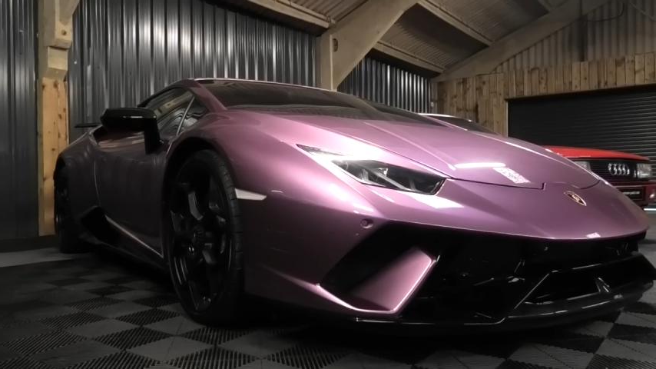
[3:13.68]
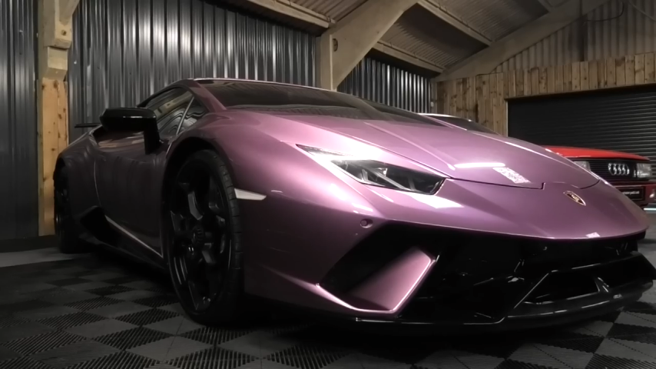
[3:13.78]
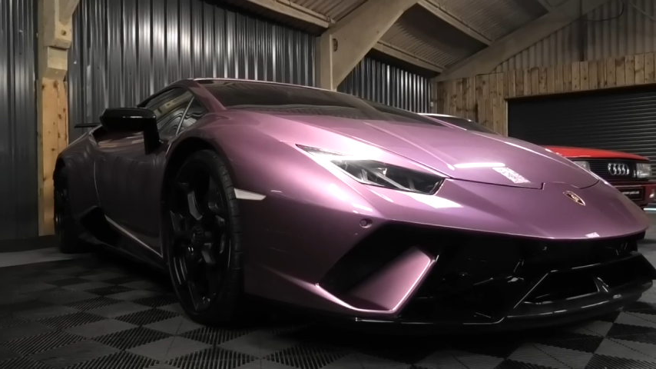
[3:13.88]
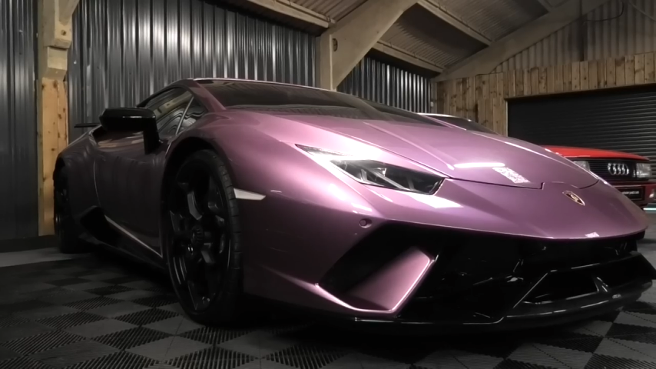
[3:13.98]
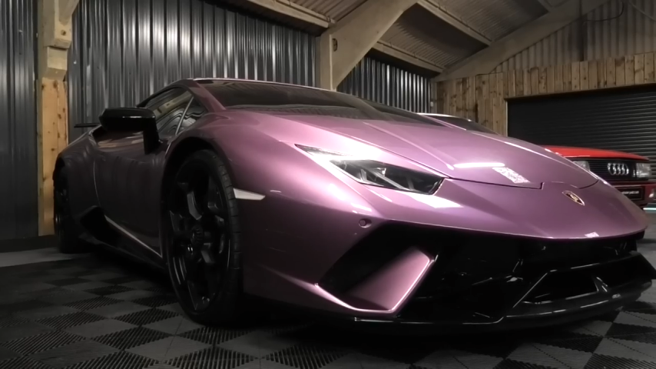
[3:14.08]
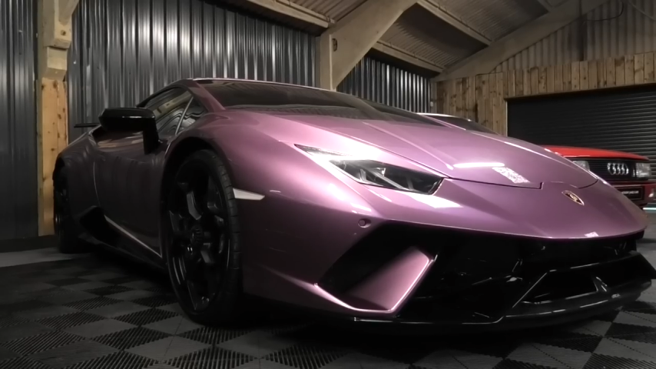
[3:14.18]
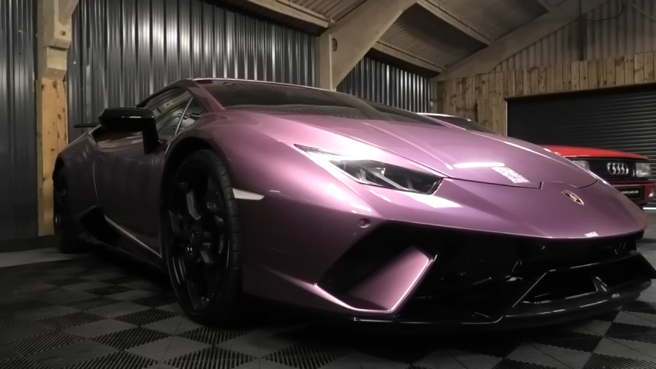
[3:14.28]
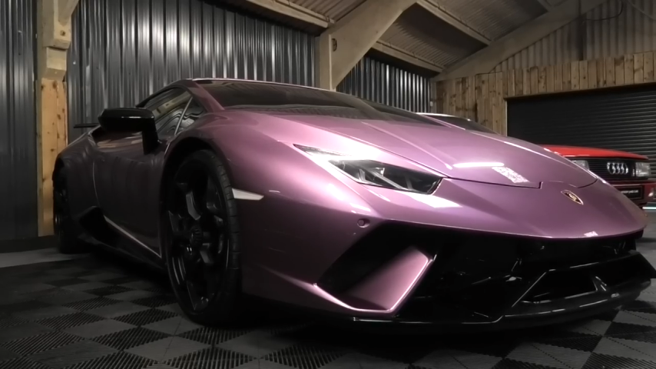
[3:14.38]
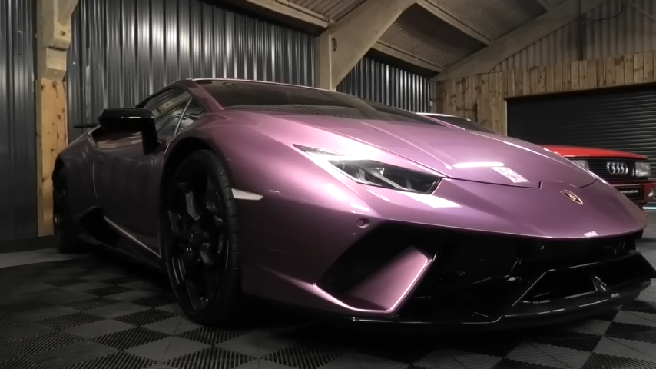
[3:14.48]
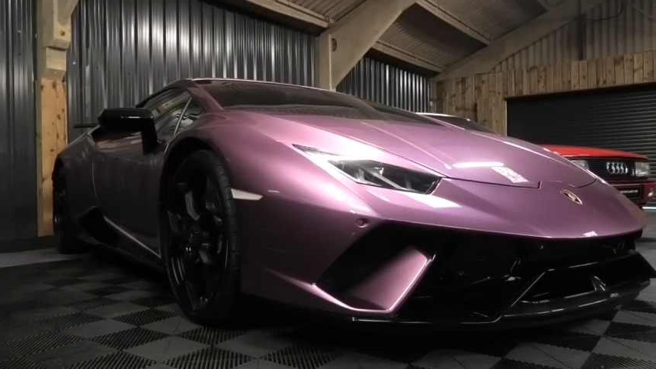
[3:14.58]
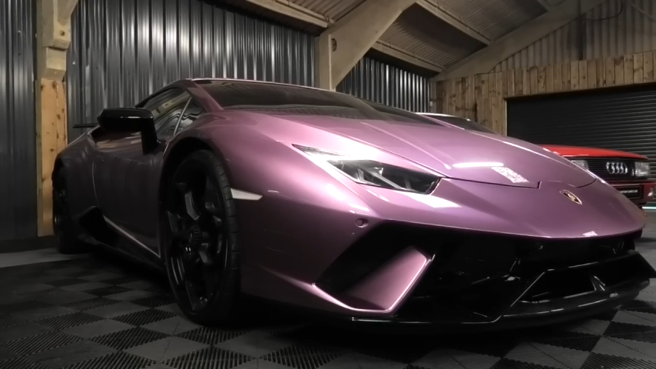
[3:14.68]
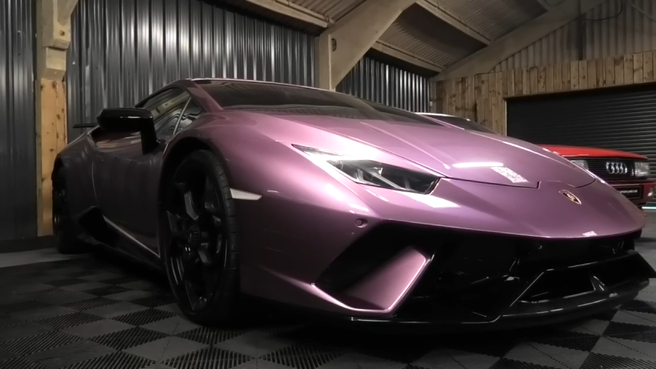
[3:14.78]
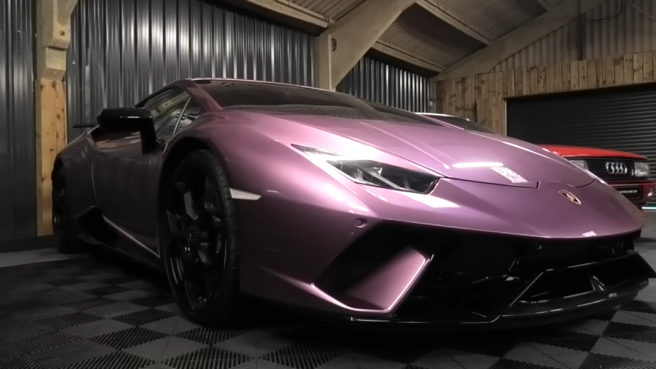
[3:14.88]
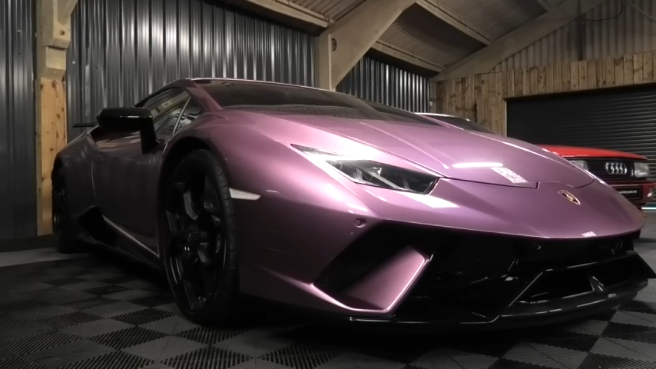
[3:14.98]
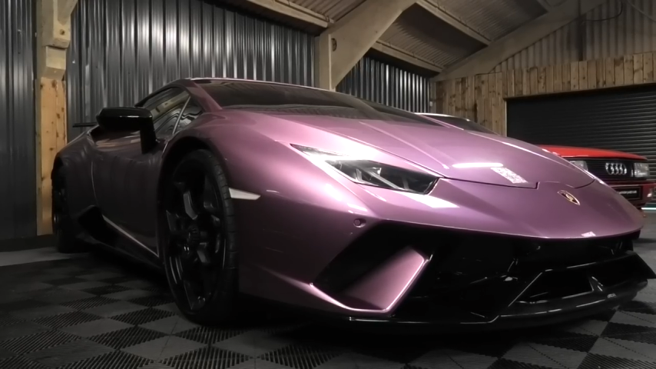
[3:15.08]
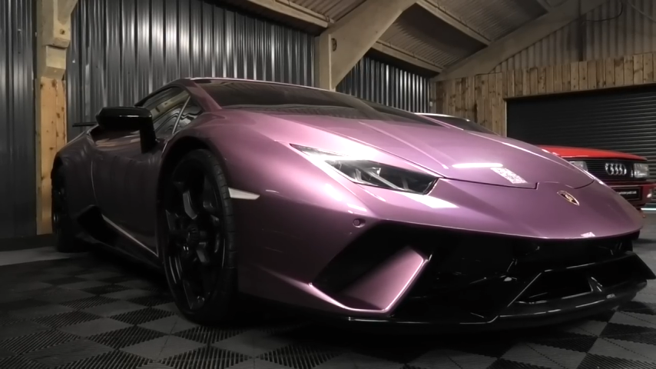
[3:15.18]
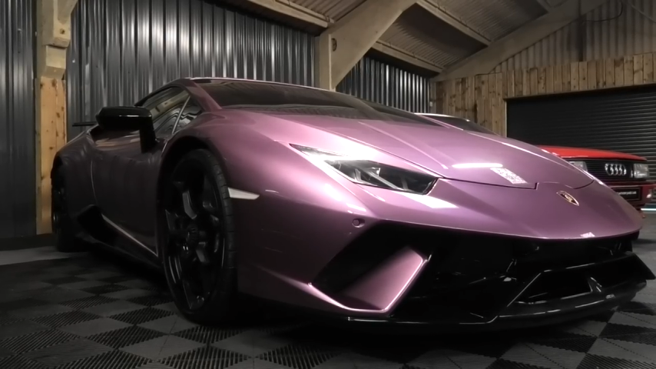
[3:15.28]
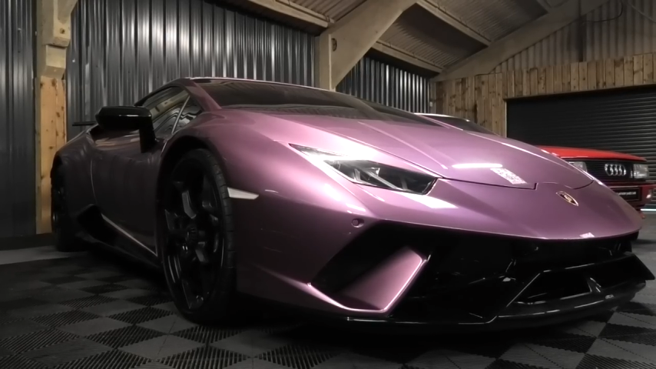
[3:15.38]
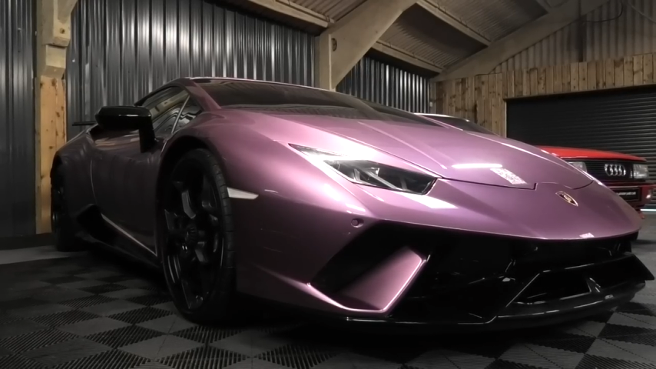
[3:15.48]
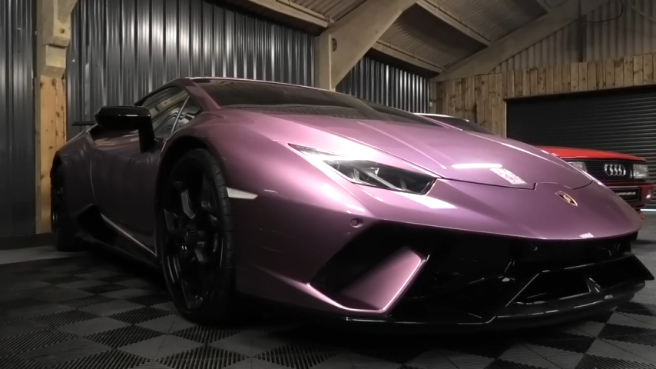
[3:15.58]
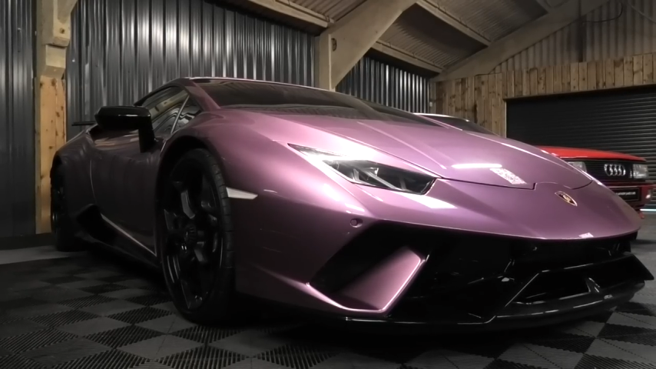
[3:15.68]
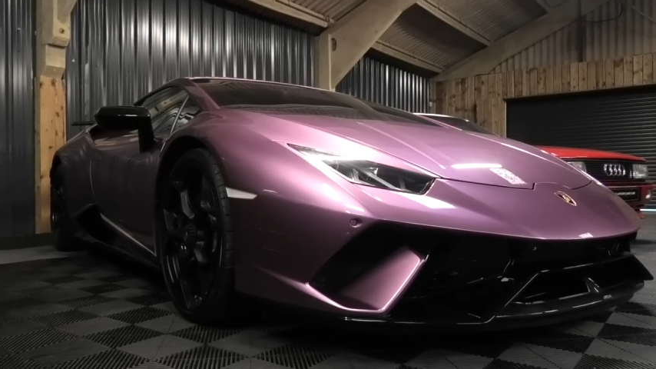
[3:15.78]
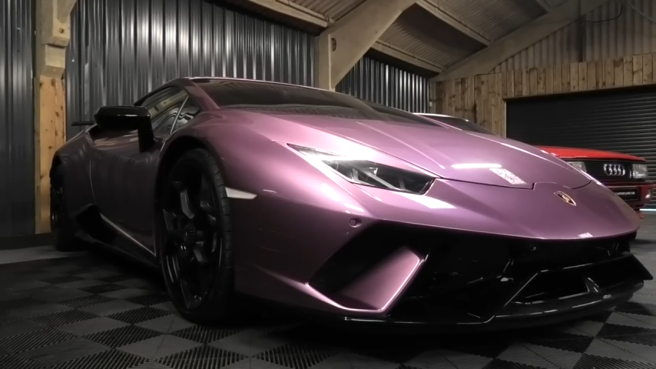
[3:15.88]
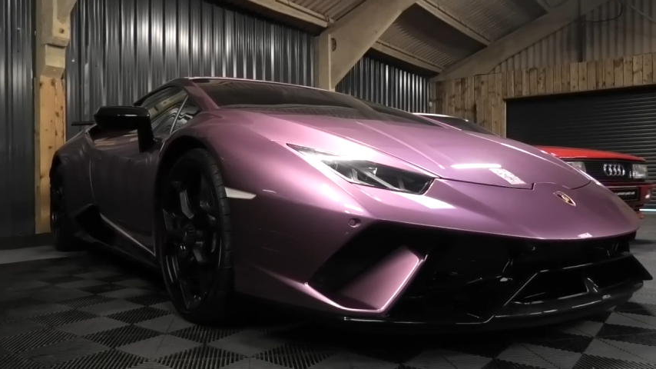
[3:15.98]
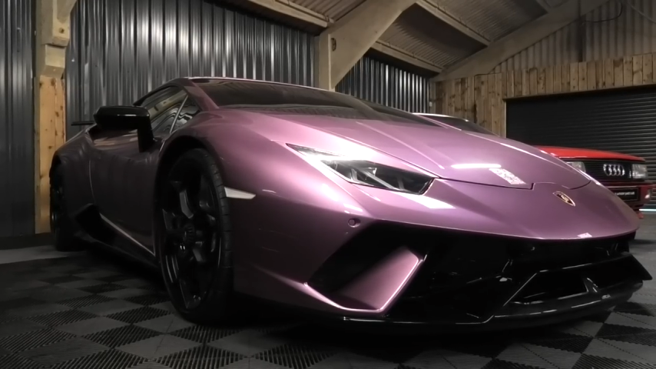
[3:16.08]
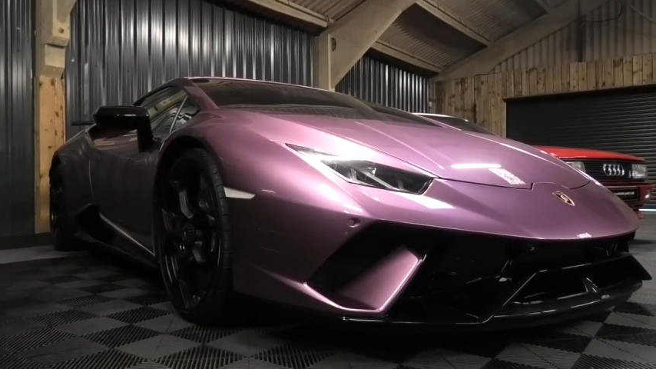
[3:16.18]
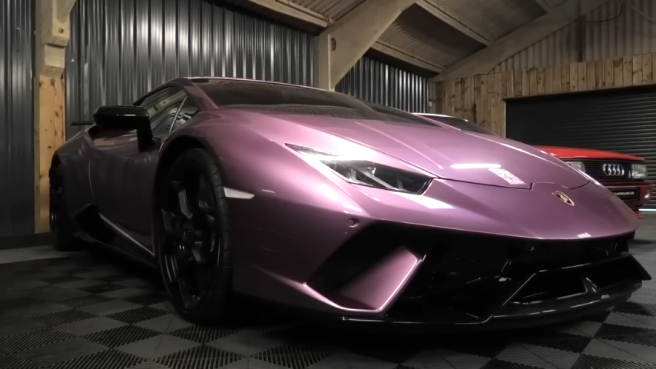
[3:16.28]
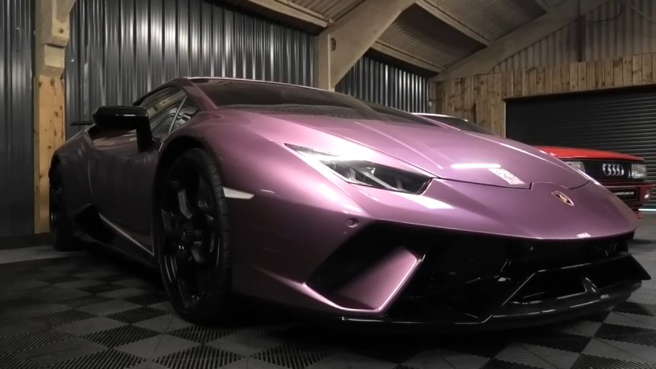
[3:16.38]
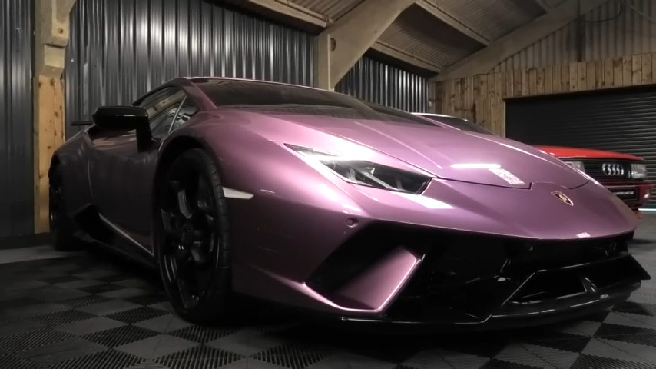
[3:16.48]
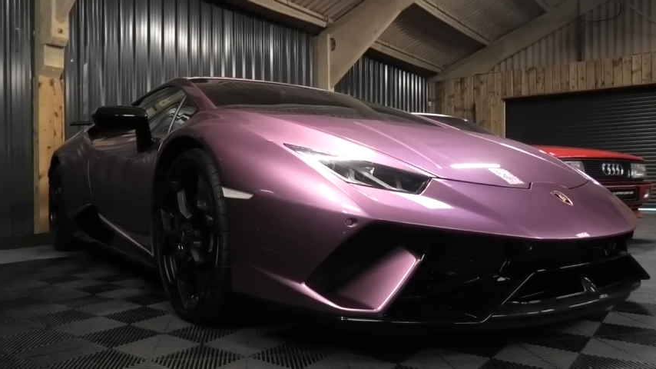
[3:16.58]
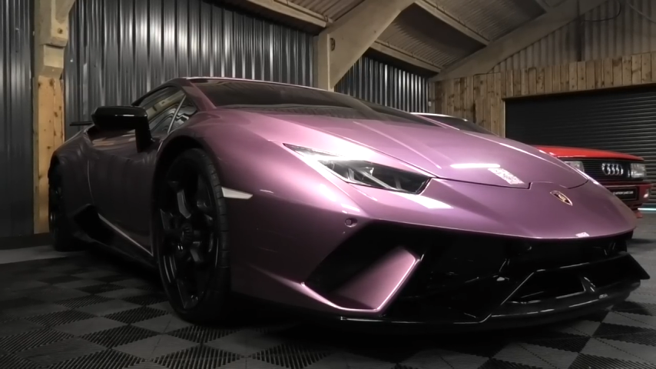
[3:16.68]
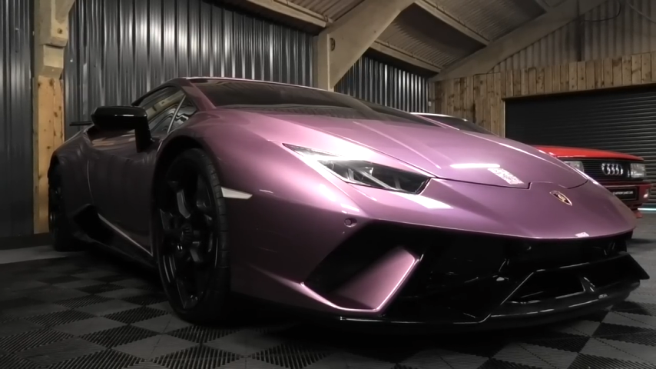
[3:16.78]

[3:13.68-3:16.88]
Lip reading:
(no speaker visible)